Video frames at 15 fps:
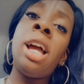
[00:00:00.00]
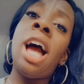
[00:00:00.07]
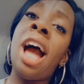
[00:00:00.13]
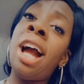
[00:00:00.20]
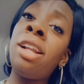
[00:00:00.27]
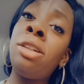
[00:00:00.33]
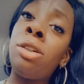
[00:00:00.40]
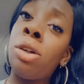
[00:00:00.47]

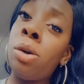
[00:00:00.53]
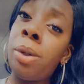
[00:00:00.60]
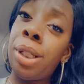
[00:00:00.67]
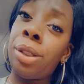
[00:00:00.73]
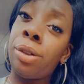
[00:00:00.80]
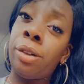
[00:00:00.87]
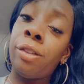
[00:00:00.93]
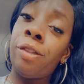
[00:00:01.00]
I know
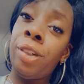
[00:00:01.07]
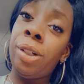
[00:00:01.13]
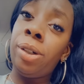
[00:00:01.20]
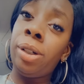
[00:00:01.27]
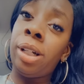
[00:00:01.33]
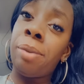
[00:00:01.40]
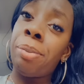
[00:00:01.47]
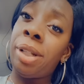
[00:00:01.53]
it don't feel
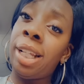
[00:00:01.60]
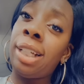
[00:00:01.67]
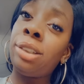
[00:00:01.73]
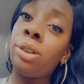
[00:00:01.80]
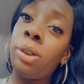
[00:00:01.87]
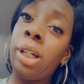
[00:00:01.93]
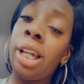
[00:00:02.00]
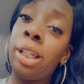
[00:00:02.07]
good, but
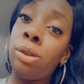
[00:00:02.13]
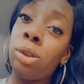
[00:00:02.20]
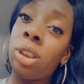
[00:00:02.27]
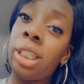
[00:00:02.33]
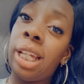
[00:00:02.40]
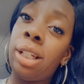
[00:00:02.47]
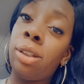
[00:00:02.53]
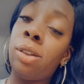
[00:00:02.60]
that's okay. You
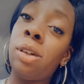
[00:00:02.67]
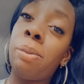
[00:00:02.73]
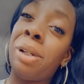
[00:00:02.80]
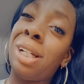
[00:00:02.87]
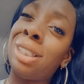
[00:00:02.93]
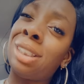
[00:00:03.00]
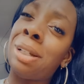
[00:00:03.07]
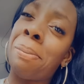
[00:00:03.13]
stand through it
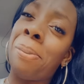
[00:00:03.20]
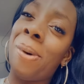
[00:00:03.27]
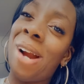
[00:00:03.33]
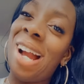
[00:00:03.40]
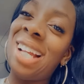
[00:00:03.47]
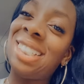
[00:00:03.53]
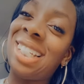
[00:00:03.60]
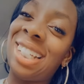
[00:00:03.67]
because the
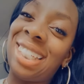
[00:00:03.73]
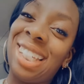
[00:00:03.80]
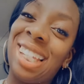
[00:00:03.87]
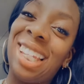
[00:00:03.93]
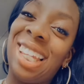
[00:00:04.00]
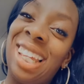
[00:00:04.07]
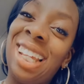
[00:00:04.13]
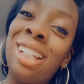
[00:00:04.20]
prize at
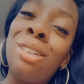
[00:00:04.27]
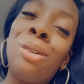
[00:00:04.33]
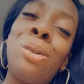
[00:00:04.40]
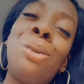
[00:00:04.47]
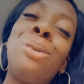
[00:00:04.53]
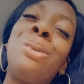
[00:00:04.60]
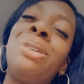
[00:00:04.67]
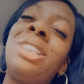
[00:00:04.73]
the end,
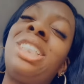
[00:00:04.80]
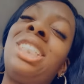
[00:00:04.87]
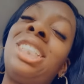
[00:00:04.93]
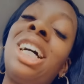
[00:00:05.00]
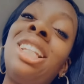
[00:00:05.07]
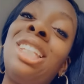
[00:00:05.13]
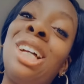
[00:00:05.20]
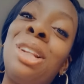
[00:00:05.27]
ooh,
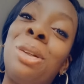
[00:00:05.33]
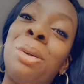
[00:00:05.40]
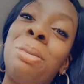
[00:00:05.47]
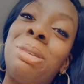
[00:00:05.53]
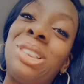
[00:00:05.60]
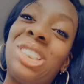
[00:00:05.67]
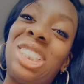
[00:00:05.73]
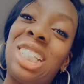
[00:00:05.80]
shut that
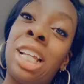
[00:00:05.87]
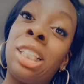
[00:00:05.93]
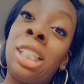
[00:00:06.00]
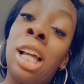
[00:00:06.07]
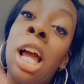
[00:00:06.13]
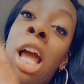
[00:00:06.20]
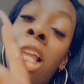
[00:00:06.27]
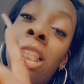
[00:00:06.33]
over, shut
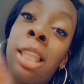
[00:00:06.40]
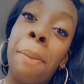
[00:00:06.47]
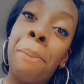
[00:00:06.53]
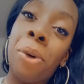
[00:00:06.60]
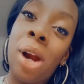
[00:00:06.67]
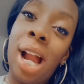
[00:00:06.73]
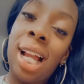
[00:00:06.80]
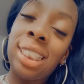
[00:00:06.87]
the, the
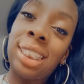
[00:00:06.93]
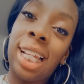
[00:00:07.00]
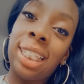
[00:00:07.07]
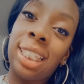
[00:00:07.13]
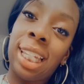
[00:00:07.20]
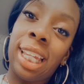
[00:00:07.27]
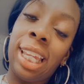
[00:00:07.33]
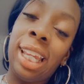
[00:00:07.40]
prize
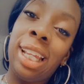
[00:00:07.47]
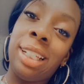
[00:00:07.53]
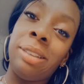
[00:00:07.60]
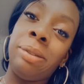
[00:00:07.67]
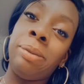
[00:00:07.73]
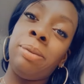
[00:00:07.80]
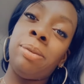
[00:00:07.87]
at the end.